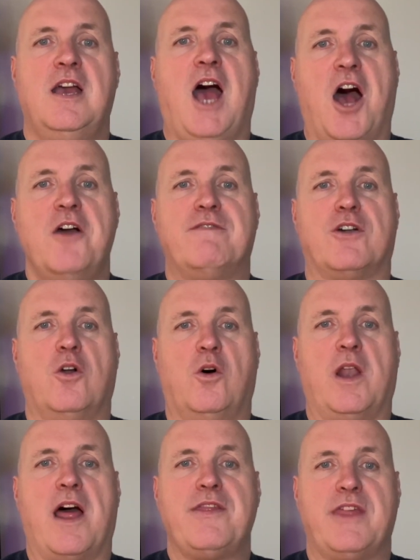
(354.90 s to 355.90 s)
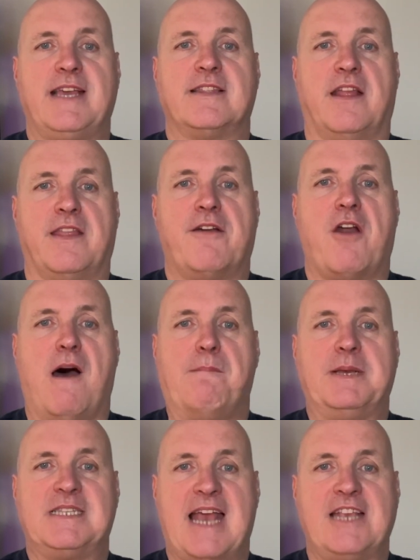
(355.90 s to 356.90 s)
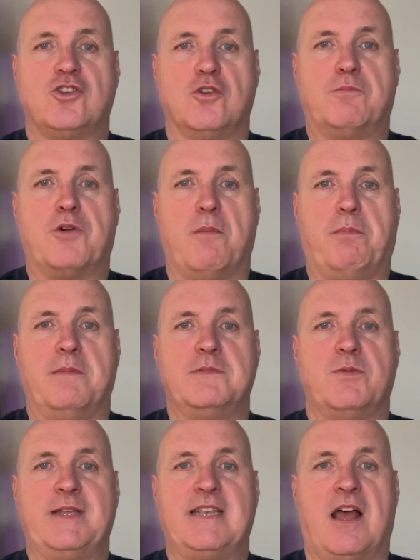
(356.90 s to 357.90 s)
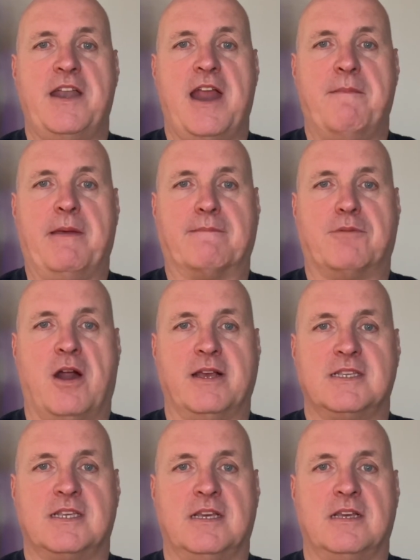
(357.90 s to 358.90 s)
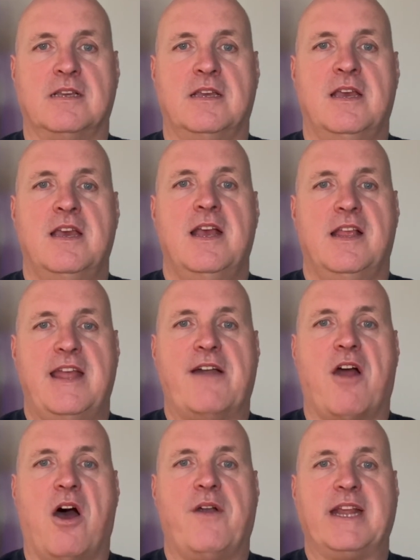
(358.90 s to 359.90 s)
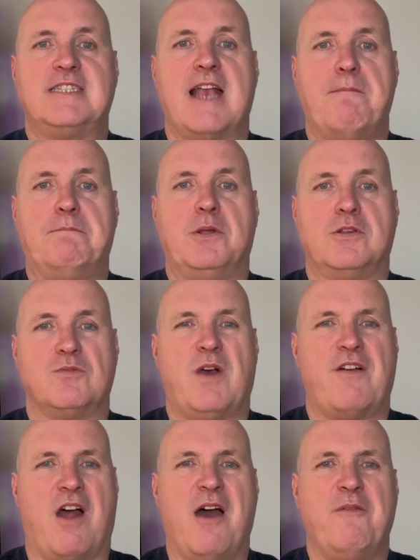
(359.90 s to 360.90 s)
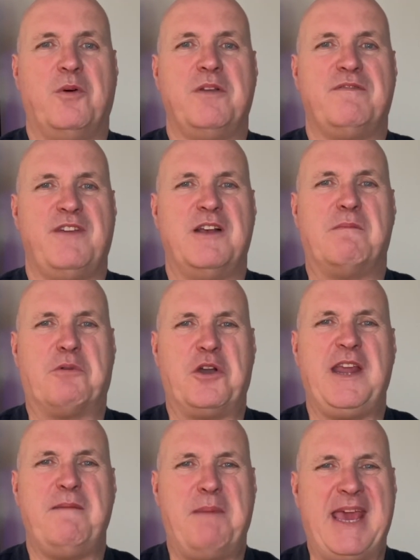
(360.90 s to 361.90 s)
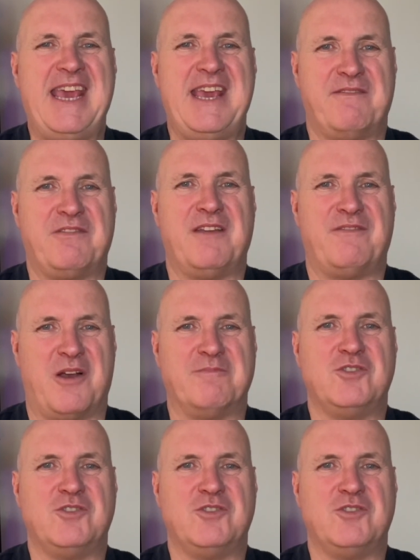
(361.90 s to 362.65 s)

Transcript: Overall, I think that there are potential problems with dynamic pricing. There are examples where I would feel pretty peeved if I'm